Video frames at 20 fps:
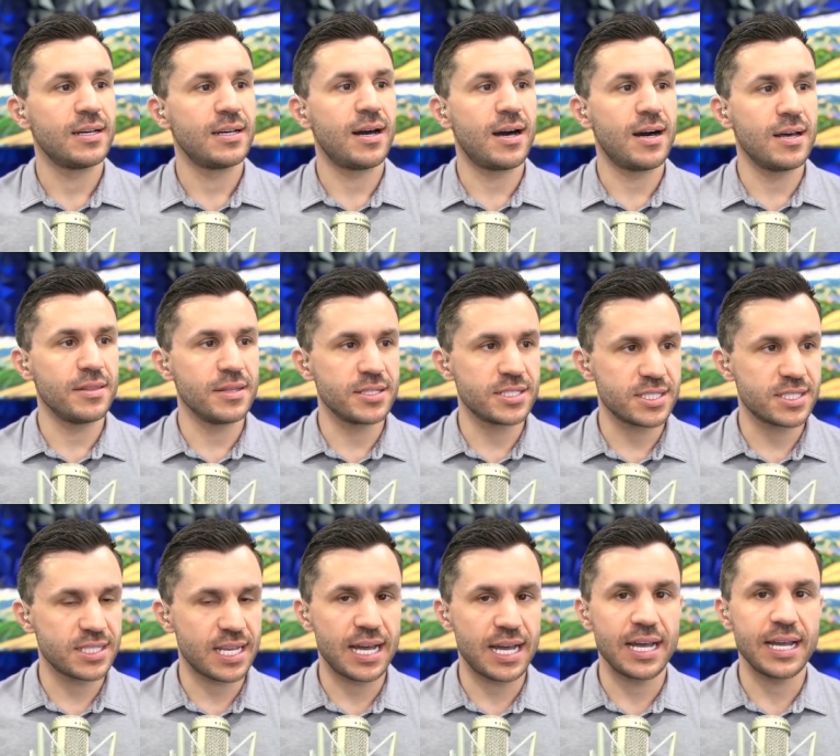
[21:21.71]
on the
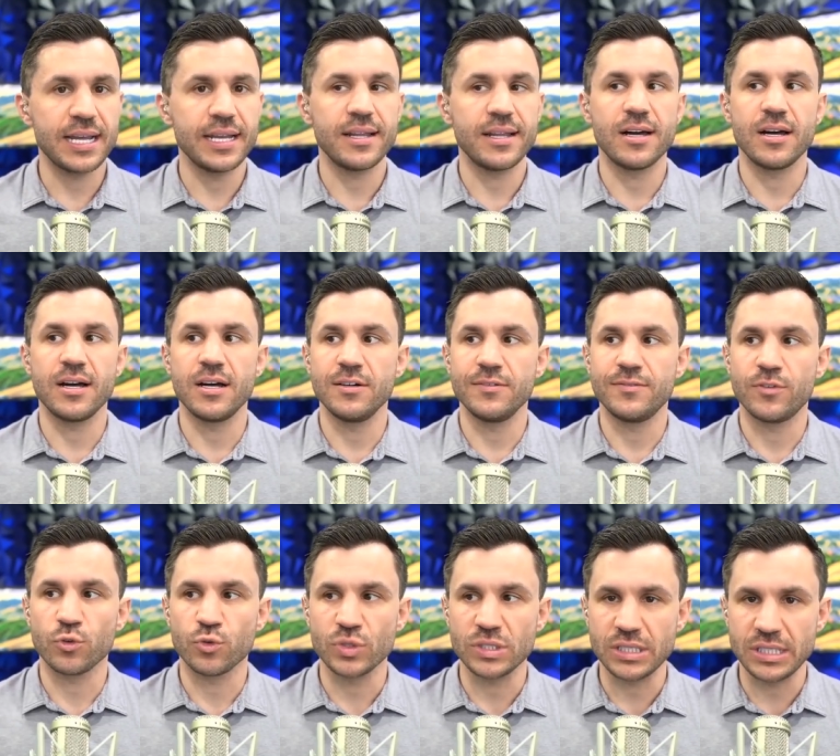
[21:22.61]
side of
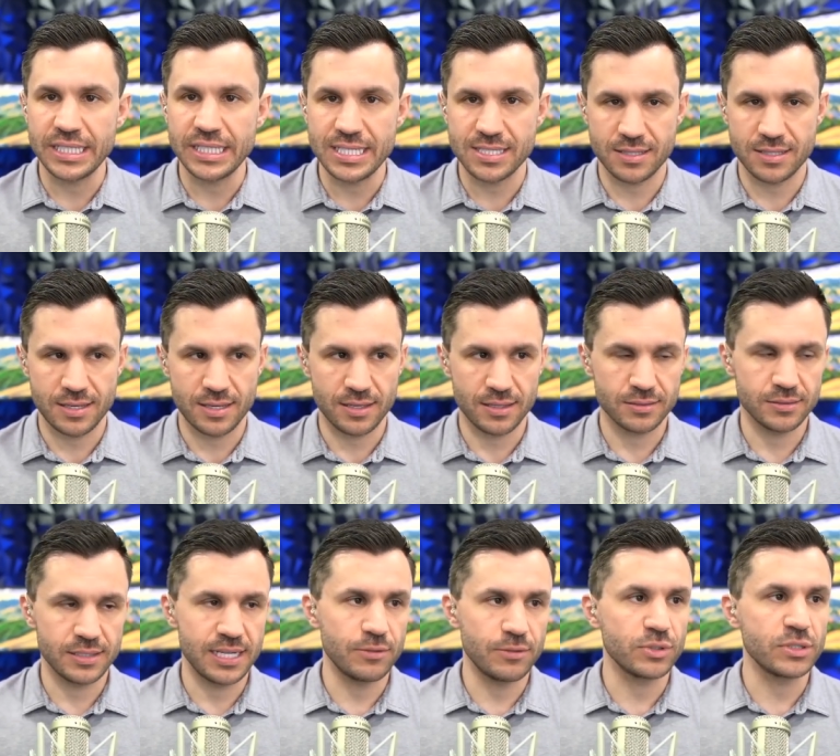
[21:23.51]
release there,
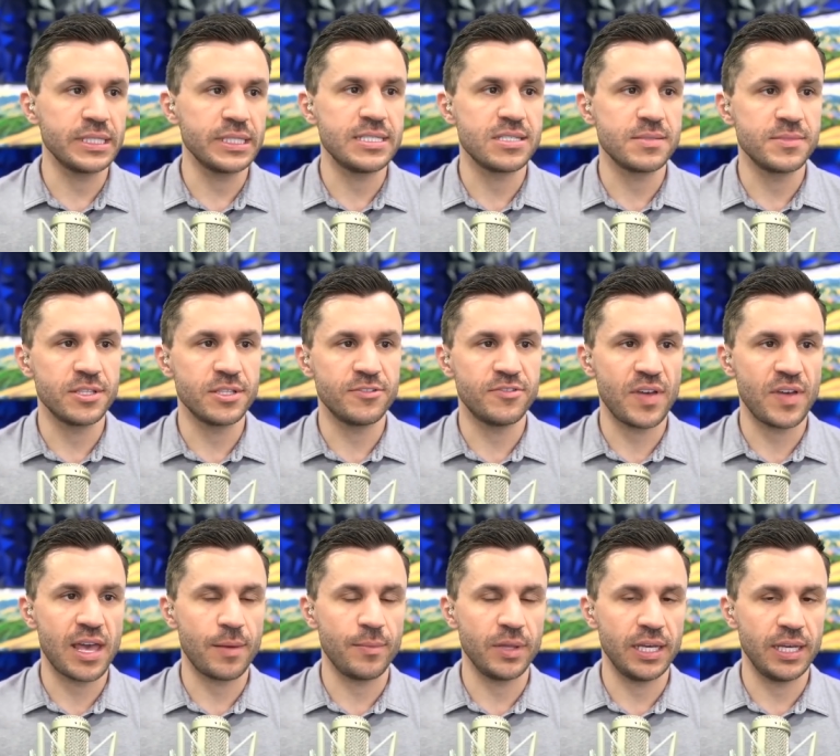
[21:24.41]
right? Release him to the
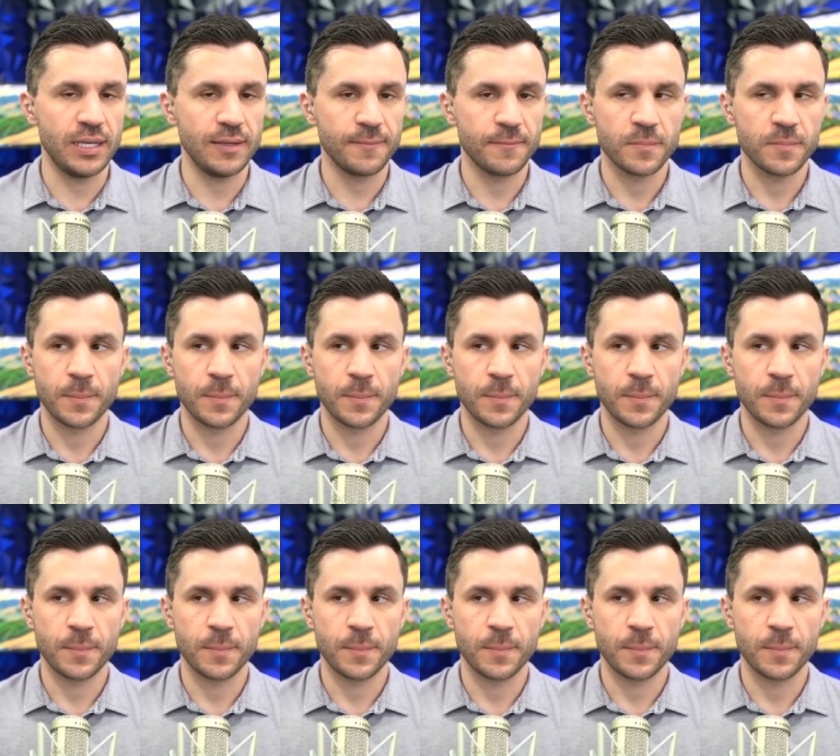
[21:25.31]
family.